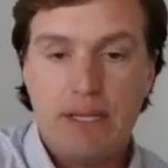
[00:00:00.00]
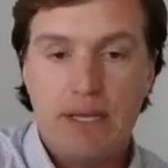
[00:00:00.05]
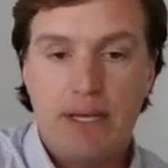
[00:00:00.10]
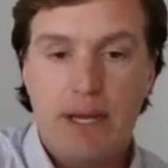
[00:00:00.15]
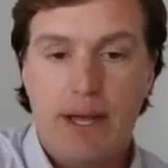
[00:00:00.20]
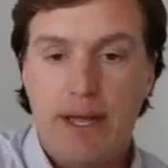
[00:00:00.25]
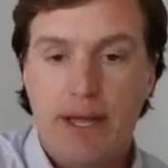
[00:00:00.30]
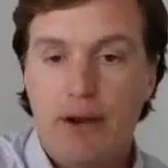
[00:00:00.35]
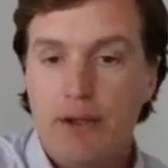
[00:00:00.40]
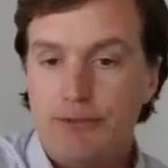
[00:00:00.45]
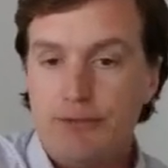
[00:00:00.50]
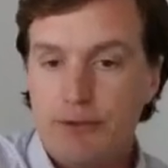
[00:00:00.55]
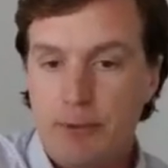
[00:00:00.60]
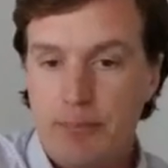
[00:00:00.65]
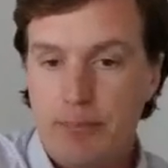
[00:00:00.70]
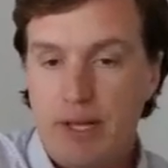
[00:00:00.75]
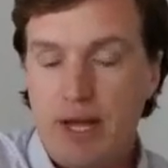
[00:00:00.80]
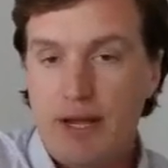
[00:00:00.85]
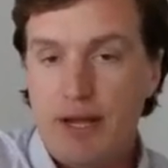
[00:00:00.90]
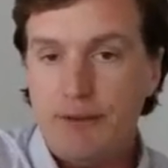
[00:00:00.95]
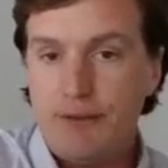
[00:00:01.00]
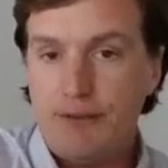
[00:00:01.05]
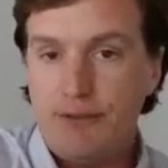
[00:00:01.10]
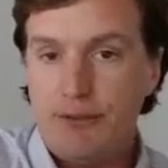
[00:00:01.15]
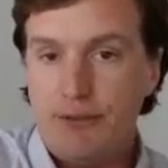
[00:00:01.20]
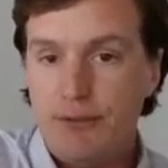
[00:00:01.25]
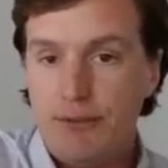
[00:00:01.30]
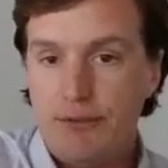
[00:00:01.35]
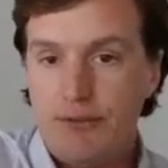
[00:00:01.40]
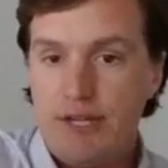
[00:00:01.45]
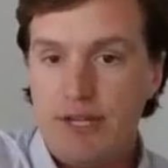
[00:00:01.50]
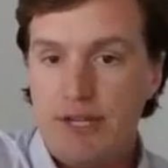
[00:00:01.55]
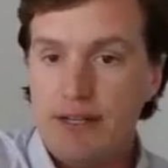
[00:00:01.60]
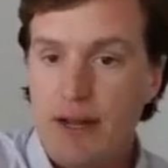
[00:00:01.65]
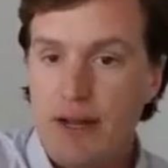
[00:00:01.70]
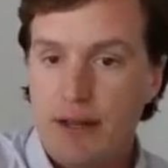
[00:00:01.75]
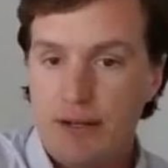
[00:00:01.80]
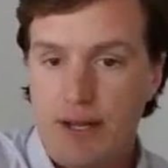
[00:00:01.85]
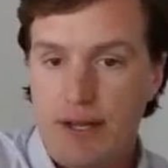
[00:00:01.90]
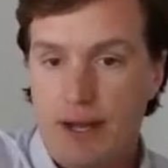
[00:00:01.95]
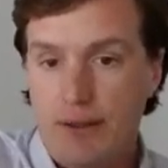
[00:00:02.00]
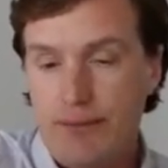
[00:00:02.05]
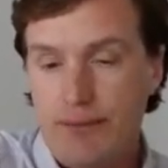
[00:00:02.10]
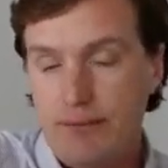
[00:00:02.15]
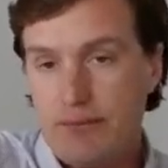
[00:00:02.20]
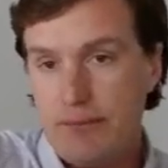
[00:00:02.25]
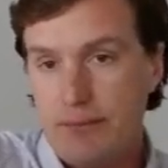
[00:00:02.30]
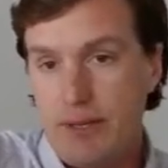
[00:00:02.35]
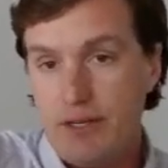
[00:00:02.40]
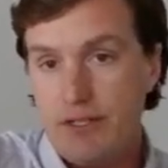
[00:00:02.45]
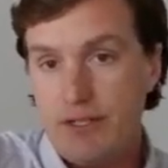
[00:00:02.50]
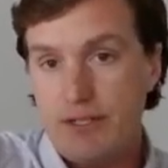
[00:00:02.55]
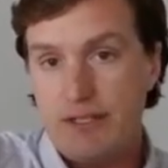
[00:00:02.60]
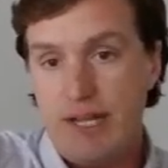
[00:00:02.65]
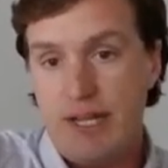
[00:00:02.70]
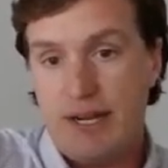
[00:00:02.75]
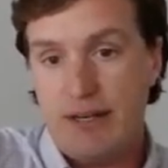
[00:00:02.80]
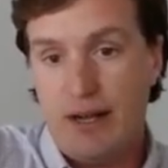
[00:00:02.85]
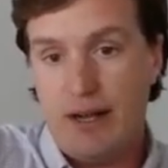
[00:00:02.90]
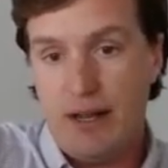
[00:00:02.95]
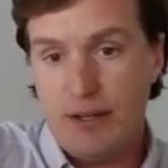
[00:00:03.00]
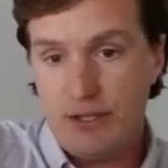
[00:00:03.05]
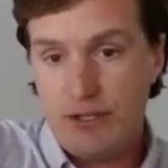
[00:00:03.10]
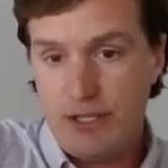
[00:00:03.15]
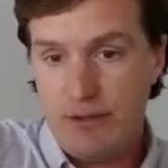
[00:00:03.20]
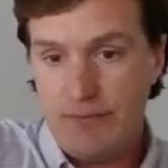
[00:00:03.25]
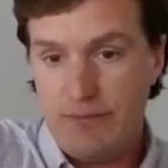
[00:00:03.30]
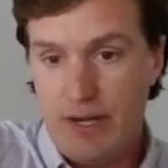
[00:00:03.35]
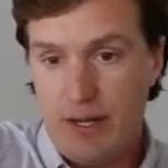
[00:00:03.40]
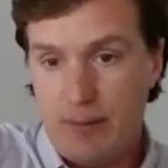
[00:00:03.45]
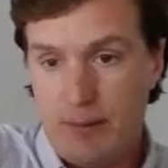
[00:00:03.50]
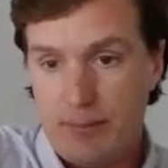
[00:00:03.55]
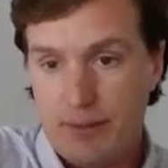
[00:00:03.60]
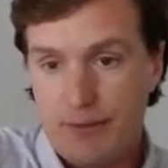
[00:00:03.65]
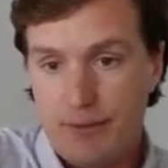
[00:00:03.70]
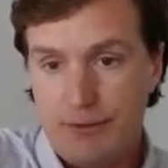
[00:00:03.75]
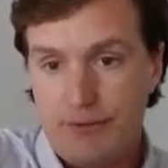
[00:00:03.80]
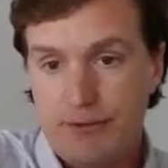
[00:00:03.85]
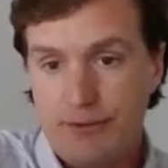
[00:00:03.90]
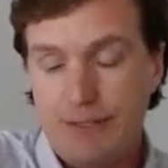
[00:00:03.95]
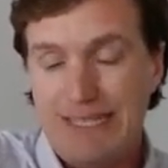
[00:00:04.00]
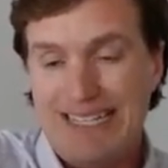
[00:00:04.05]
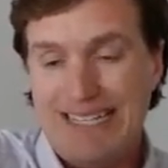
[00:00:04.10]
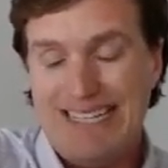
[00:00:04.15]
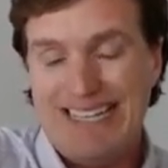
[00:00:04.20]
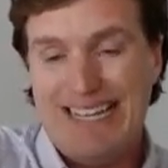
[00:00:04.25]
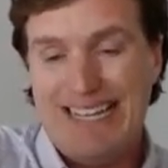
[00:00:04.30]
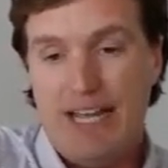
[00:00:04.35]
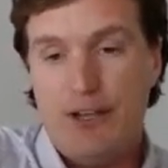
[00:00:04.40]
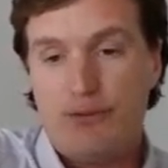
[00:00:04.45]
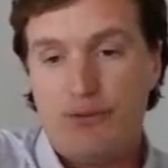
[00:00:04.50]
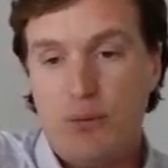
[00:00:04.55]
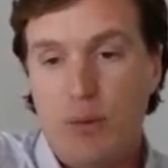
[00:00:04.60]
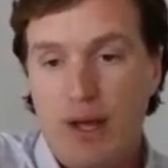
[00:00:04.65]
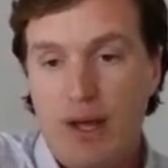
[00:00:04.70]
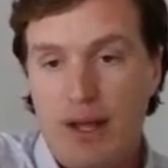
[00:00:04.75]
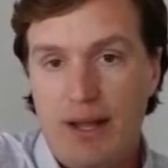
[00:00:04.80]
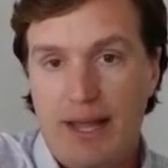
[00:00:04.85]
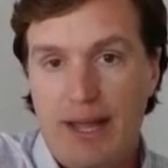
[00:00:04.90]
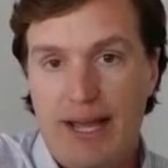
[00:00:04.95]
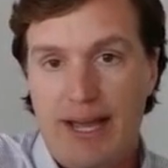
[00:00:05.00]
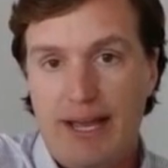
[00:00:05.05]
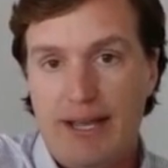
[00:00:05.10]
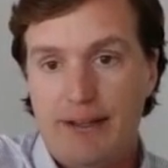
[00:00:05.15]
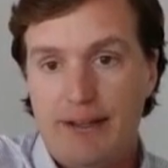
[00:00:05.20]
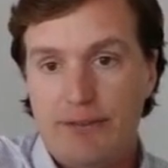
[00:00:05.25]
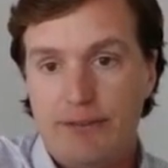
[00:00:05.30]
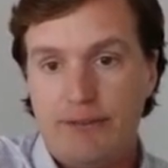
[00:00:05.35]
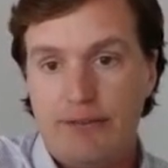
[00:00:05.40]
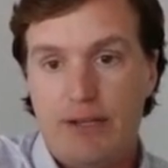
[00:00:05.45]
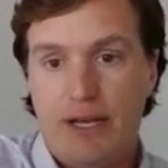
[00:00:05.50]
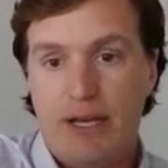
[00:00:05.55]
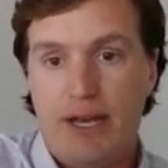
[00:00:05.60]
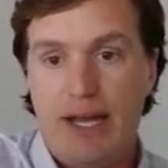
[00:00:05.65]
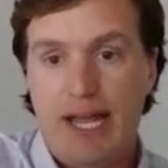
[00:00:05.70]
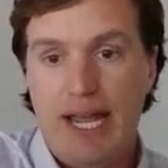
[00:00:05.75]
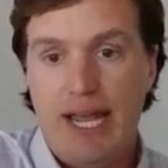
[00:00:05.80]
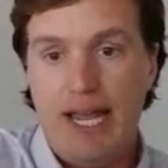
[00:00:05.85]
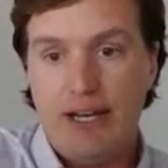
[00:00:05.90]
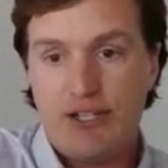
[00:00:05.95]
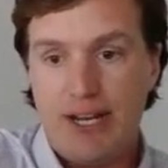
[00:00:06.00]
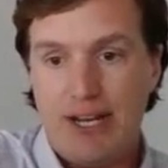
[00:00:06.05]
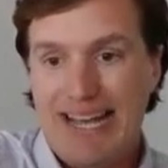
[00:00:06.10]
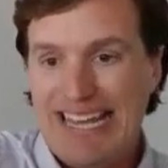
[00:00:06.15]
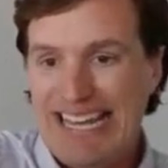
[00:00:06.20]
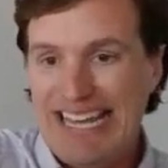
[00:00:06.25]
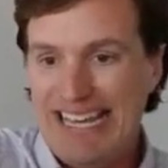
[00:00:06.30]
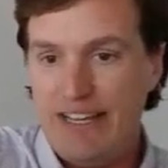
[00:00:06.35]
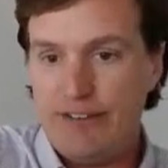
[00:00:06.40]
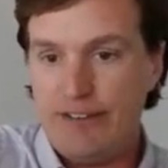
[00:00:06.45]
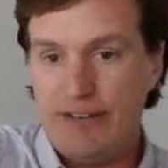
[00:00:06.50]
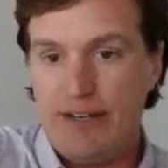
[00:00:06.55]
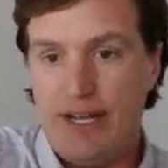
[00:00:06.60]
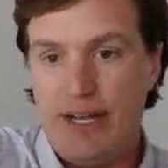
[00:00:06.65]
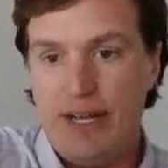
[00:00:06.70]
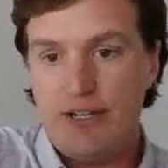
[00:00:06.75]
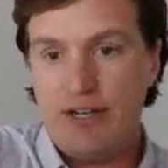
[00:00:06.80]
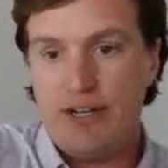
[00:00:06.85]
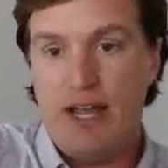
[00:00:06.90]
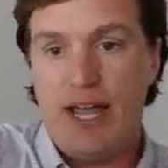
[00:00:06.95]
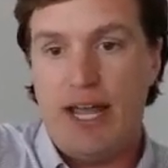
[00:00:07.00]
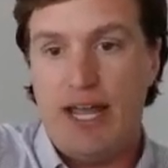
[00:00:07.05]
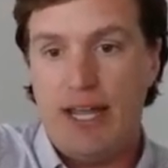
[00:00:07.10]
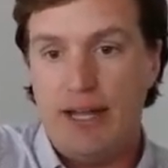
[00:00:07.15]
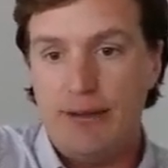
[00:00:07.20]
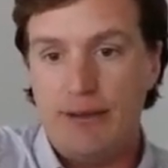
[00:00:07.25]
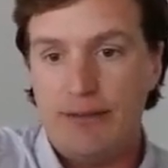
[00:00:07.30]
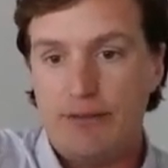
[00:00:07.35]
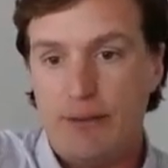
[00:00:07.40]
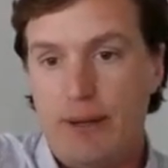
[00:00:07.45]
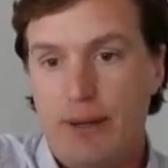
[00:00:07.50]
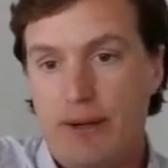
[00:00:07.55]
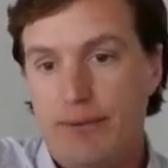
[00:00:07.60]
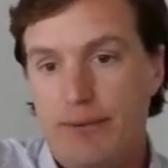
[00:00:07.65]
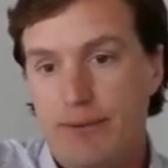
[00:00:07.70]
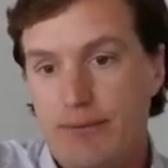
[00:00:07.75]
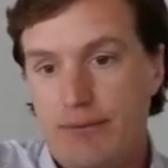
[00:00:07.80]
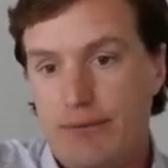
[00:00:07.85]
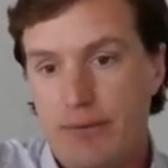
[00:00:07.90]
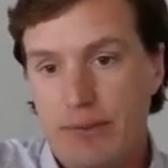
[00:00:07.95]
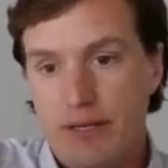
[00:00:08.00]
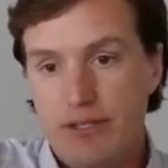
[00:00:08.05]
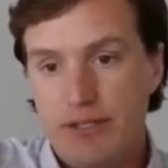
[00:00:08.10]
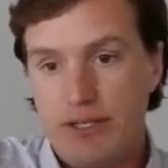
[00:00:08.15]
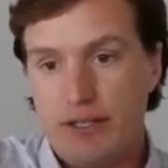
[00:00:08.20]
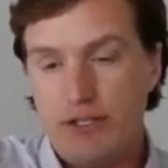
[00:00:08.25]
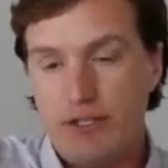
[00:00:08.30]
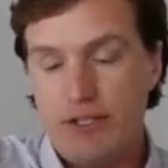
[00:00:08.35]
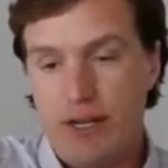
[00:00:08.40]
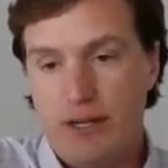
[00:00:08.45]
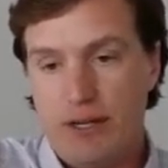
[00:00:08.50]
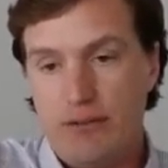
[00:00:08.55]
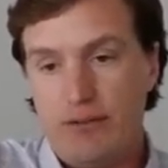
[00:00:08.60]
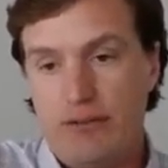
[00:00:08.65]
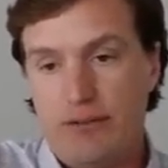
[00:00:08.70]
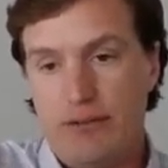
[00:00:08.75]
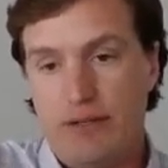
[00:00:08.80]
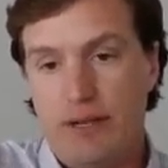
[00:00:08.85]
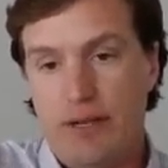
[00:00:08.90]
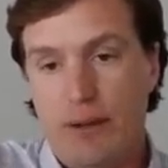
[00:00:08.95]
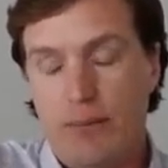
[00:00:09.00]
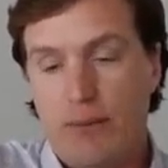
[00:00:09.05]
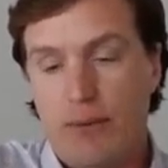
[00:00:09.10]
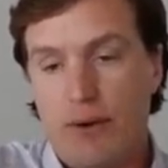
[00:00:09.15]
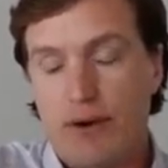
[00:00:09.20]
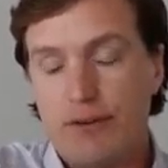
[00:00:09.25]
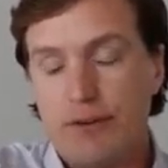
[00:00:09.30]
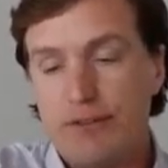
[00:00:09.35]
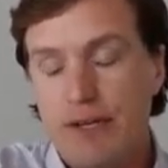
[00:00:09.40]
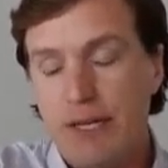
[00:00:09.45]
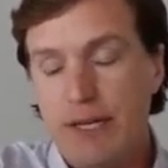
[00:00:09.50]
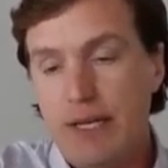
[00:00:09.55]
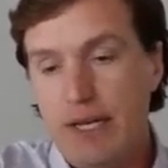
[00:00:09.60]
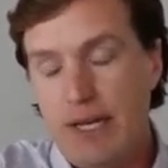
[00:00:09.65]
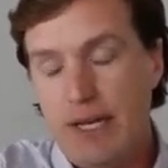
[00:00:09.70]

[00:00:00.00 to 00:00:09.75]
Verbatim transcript: Uh, it also applies to technology, health information technology developers, as well as uh, HIEs and HINs, so health information exchanges and networks.